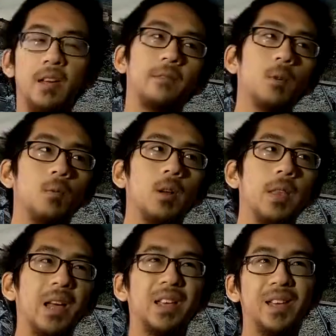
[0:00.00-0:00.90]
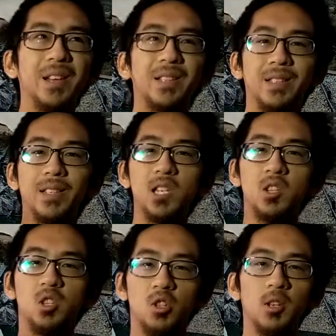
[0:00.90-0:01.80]
everyone that can see it
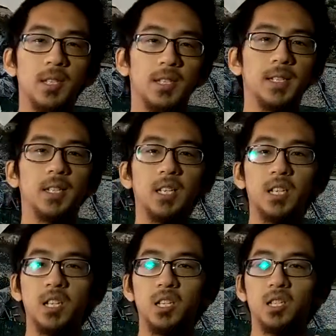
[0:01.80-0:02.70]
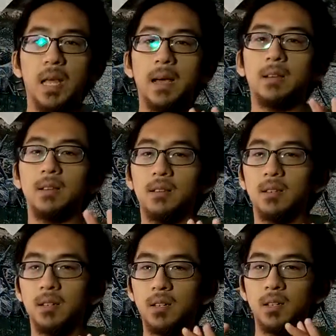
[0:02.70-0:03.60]
should see it. It is that
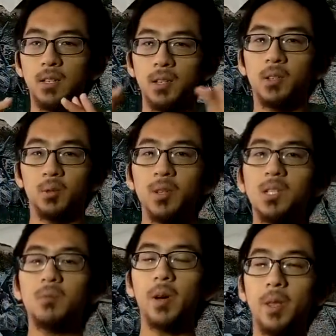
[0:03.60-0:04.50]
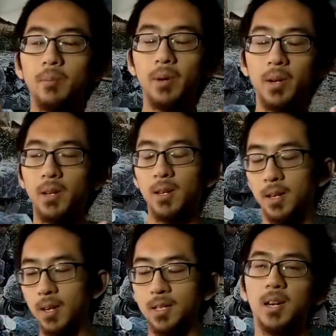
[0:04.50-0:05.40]
good. There's a reason why they put
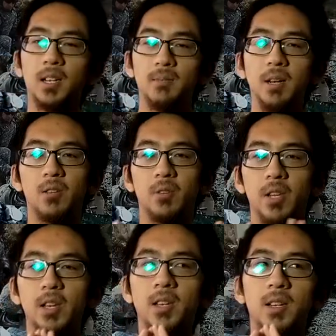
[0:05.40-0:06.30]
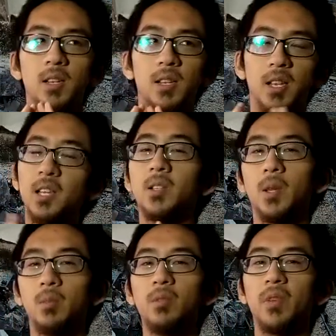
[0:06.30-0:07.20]
a documentary into
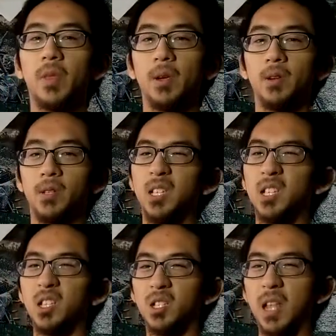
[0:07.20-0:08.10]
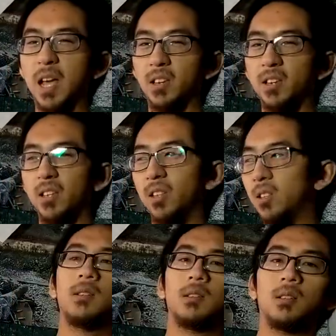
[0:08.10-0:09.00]
the movie theaters. It's just that good.
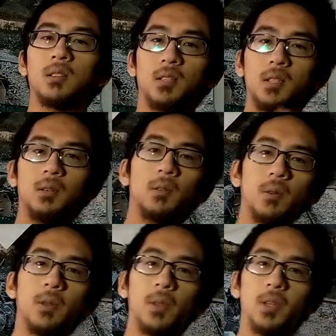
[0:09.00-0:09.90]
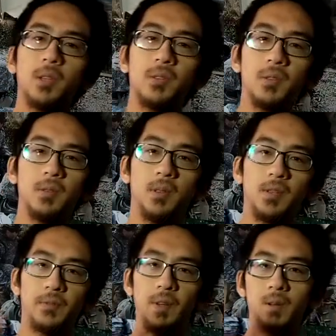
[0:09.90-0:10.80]
So this
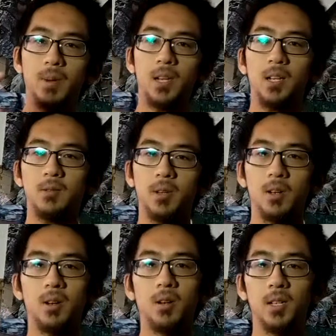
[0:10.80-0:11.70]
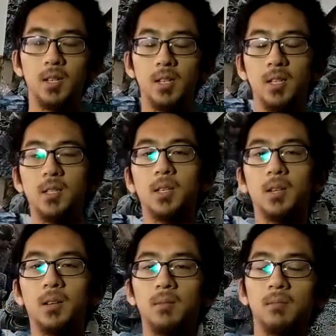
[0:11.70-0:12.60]
film, I guess we could call it, is
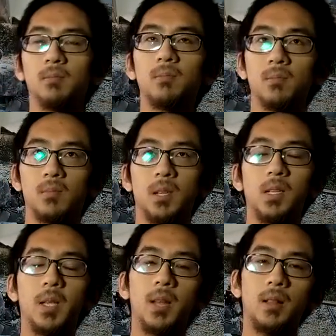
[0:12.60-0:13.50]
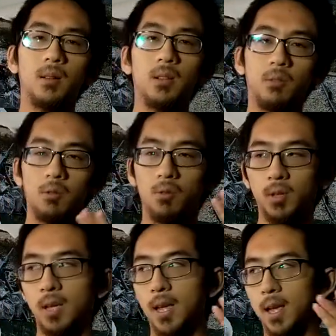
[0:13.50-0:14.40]
They Shall Not Grow
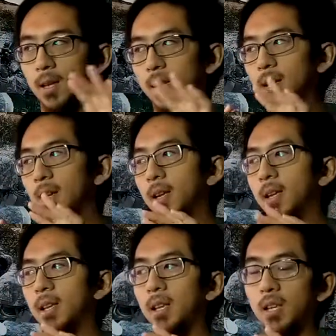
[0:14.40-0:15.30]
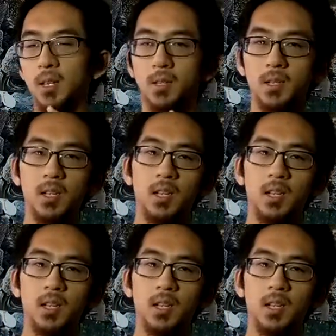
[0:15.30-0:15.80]
Old, and it's